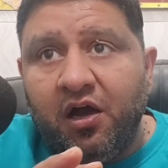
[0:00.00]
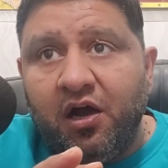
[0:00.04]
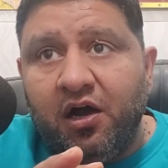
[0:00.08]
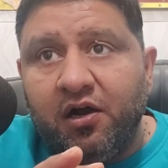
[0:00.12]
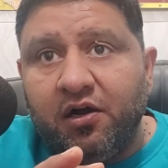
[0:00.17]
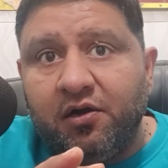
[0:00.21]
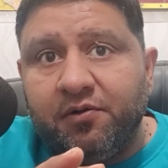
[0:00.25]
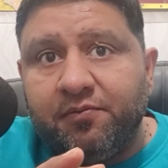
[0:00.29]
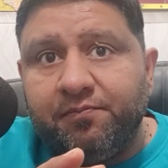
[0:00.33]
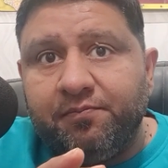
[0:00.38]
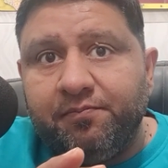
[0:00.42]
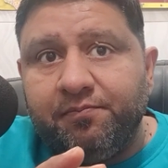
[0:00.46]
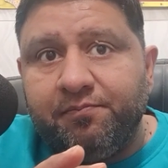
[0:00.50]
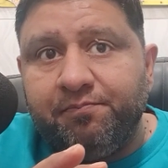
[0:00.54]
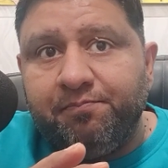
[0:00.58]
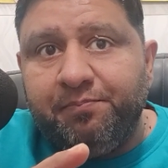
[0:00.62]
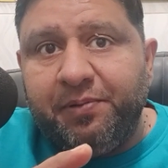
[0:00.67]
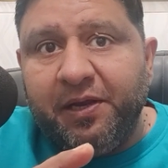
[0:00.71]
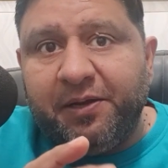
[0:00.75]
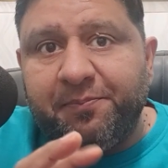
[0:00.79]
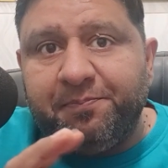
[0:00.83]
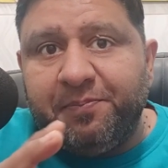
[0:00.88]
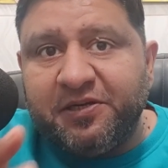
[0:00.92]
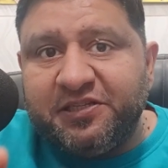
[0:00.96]
a
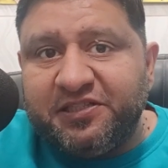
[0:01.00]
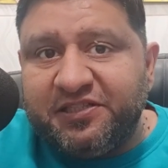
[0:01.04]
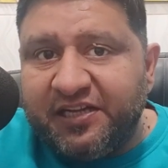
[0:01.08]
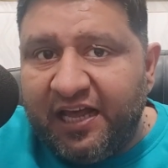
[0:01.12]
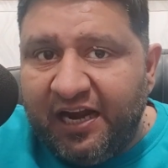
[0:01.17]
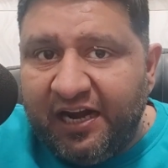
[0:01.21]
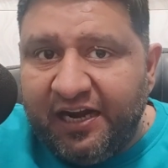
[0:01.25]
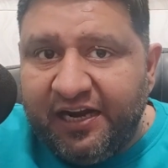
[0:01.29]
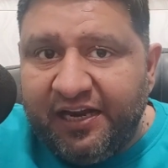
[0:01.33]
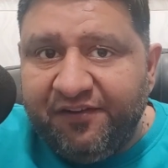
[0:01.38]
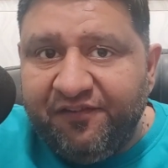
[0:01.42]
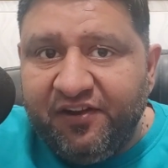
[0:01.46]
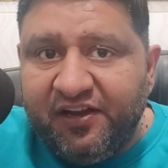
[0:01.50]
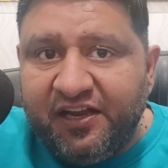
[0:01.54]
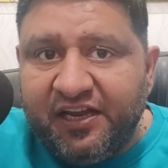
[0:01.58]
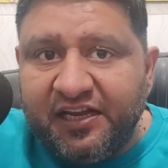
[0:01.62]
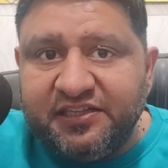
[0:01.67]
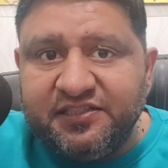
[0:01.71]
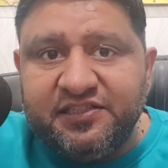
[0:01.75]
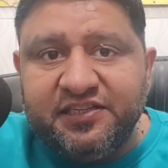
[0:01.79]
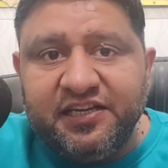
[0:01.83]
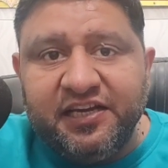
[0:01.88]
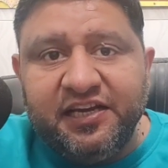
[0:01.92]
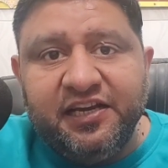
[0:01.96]
big personality, we
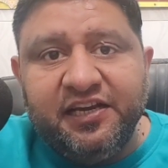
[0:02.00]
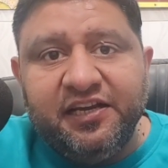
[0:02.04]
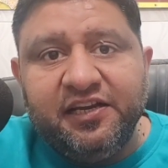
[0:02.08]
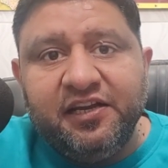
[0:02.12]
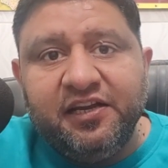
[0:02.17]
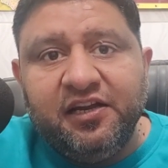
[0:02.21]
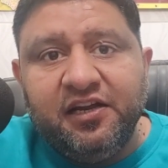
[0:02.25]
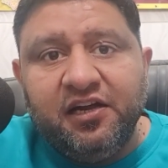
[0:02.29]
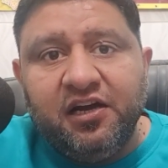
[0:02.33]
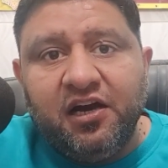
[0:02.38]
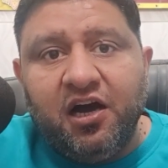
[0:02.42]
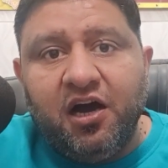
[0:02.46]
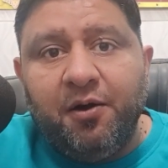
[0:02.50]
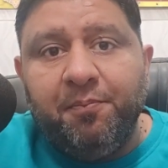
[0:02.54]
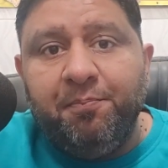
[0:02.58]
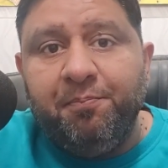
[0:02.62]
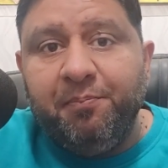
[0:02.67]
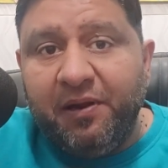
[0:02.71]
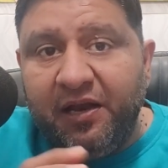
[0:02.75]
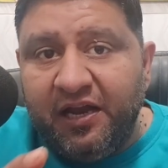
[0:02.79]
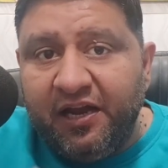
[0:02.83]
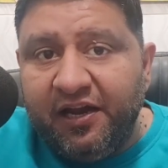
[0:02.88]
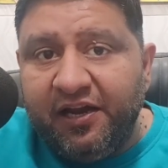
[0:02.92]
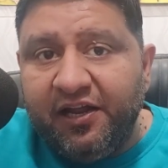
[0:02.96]
can say, a
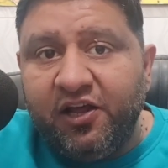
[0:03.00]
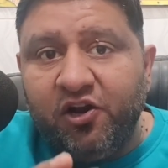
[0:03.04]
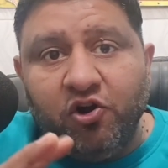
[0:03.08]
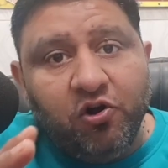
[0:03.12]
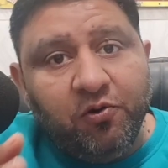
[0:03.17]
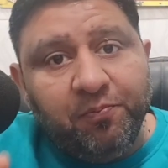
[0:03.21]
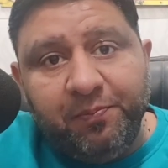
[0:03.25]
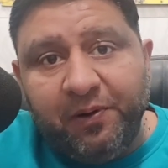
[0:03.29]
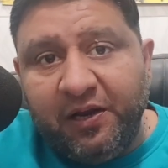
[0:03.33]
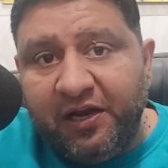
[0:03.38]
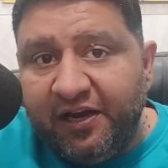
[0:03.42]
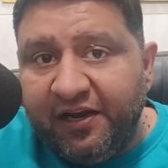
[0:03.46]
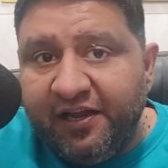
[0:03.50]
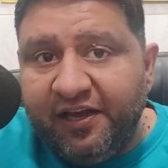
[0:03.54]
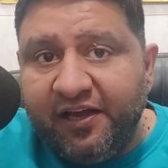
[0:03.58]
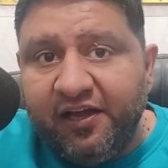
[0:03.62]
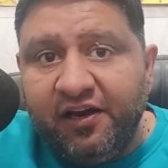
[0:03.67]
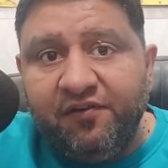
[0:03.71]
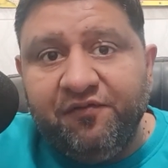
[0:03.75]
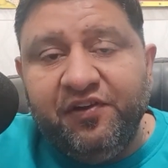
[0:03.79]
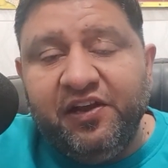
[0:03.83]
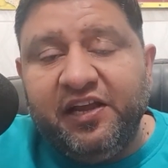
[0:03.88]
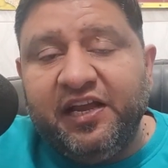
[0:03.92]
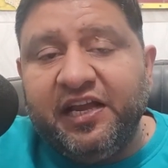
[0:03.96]
millionaire or a
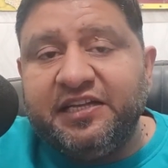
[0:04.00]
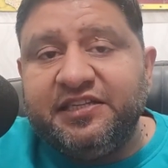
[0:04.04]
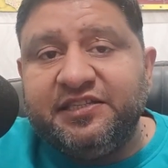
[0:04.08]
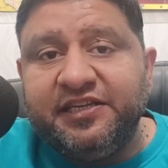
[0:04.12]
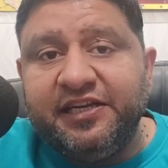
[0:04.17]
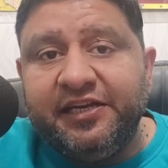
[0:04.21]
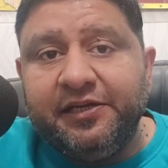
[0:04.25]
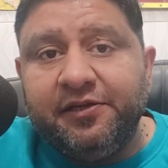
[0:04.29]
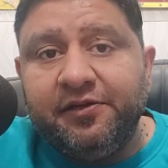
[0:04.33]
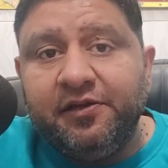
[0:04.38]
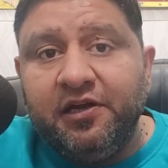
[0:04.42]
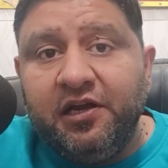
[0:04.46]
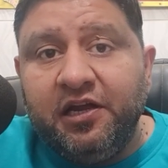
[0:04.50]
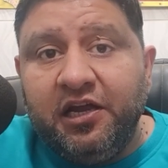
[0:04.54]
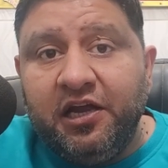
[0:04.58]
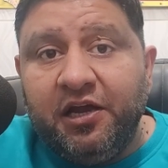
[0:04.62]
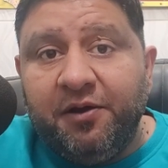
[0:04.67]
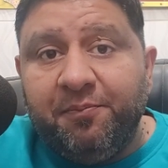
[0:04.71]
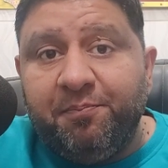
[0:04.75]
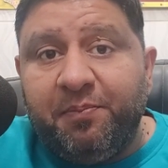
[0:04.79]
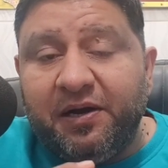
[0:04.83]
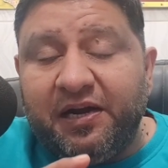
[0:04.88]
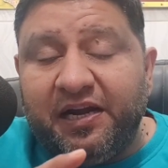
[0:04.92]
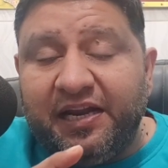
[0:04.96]
billionaire, we can say.
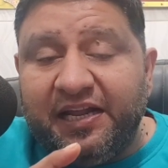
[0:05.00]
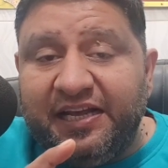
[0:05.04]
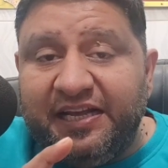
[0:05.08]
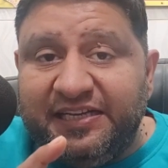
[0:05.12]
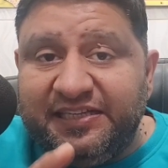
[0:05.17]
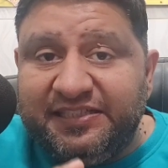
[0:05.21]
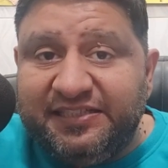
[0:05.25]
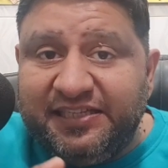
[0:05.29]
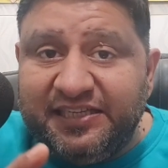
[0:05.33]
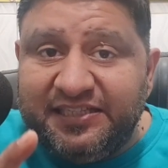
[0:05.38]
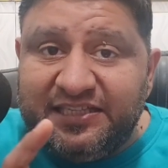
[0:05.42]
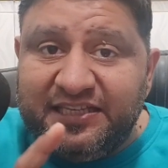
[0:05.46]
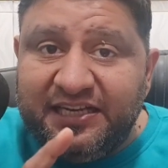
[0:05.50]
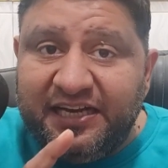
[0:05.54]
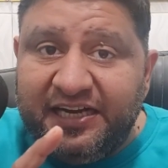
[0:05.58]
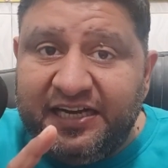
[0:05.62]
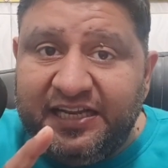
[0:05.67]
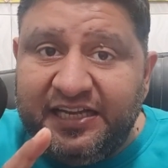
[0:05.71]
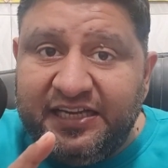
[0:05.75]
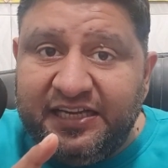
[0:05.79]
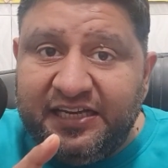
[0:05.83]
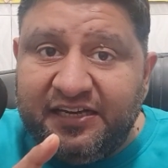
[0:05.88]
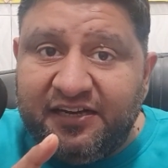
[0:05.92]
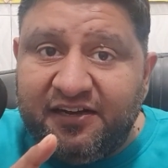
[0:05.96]
But is this
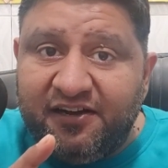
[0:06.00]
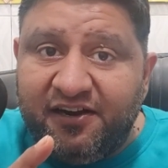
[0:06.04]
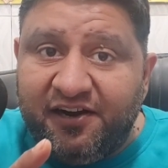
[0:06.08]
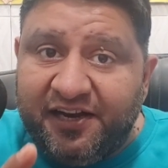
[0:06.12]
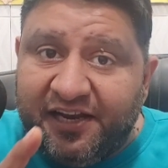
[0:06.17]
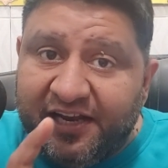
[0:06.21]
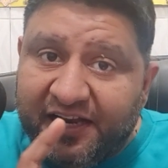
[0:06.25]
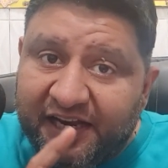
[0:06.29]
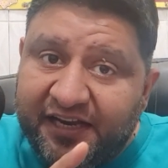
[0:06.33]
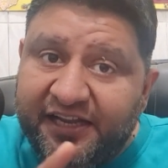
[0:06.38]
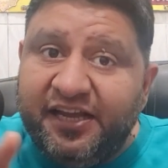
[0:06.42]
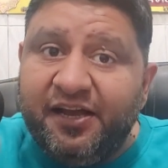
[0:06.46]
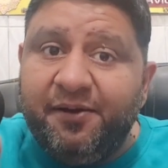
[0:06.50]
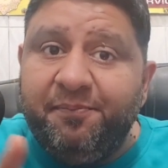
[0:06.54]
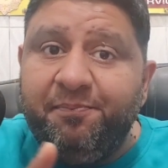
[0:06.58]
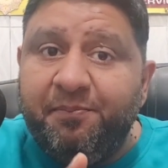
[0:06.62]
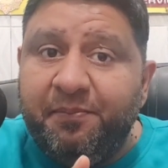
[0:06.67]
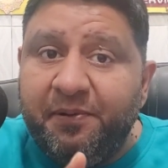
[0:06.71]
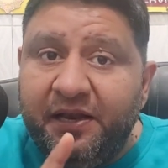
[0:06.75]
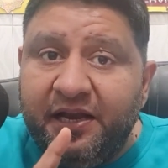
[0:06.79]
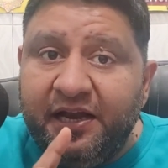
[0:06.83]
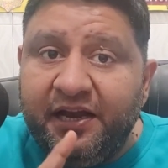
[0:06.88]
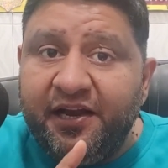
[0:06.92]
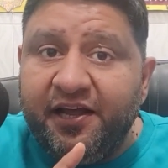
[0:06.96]
lady really a
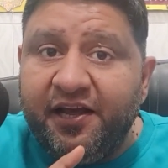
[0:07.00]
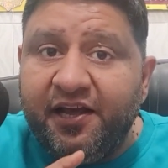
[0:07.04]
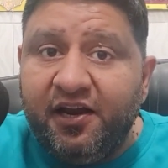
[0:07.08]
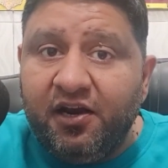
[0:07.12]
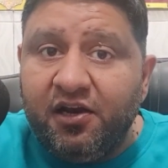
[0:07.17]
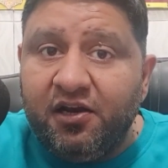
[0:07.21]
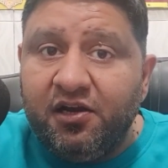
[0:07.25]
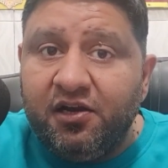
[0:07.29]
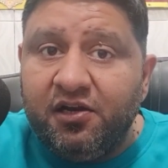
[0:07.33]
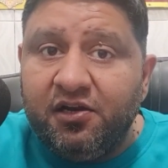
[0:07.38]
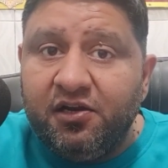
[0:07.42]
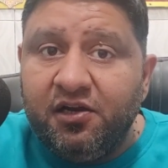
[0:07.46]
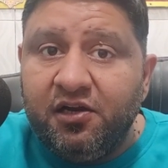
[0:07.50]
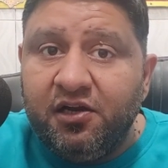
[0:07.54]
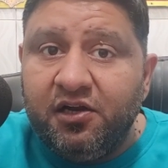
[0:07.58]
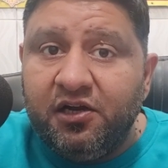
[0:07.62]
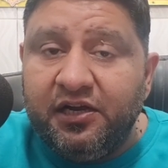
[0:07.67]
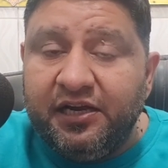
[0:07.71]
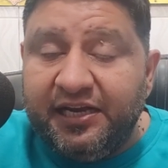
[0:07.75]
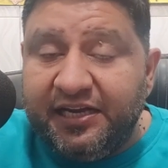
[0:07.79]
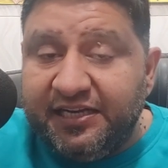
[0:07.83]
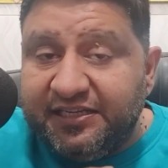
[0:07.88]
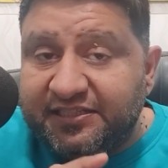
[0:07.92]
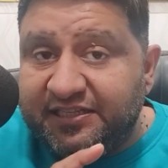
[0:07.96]
millionaire?
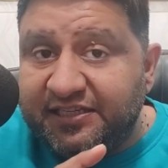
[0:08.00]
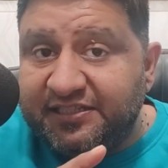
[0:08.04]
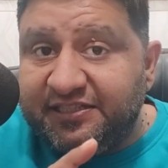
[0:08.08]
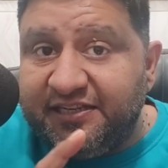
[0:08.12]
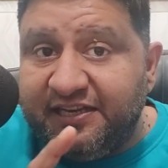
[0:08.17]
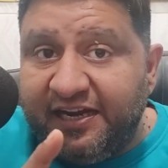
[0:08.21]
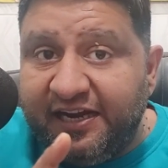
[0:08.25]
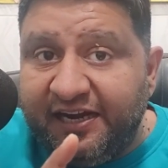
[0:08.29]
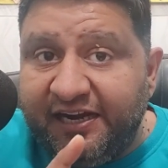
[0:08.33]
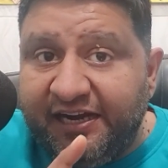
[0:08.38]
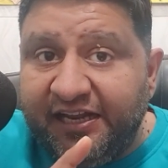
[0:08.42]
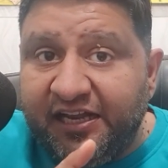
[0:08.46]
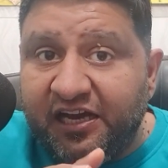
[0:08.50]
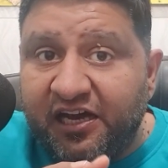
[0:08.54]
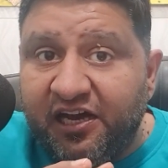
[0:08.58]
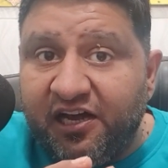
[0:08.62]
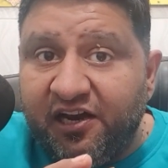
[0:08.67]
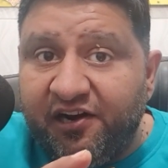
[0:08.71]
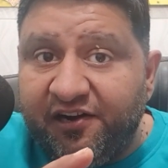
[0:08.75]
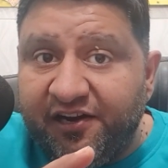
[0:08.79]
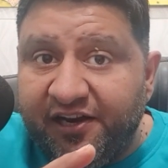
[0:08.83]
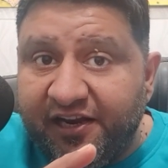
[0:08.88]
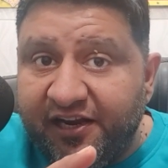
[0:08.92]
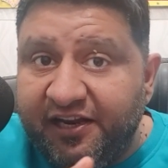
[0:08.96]
Is this lady
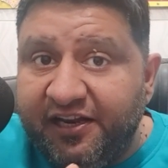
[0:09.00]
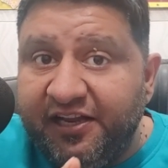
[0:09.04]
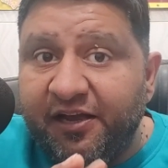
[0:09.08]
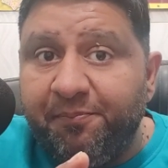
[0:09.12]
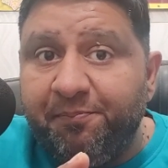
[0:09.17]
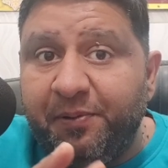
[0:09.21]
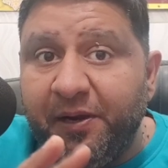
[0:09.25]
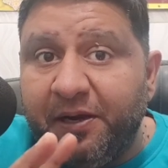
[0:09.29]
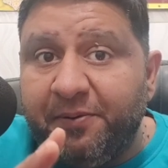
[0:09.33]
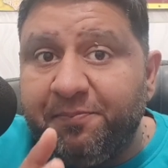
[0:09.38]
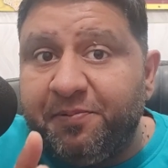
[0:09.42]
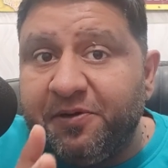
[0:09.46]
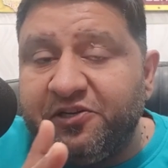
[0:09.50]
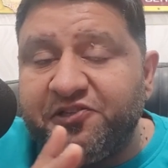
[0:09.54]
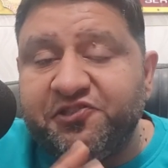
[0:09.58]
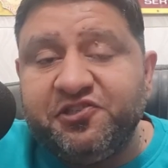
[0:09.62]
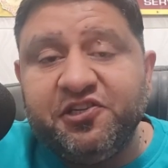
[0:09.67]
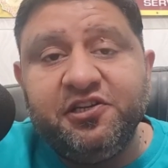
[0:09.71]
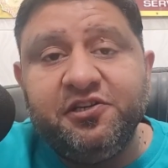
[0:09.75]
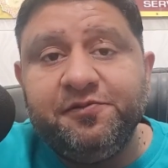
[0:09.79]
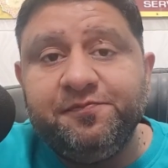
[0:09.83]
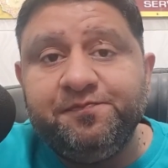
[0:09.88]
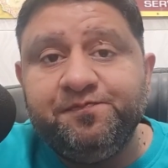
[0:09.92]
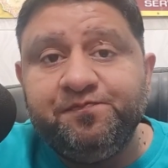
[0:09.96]
a really a big
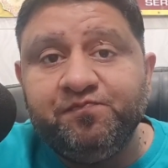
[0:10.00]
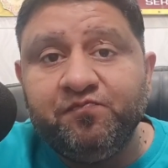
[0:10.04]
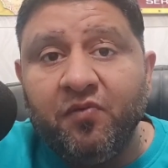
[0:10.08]
person?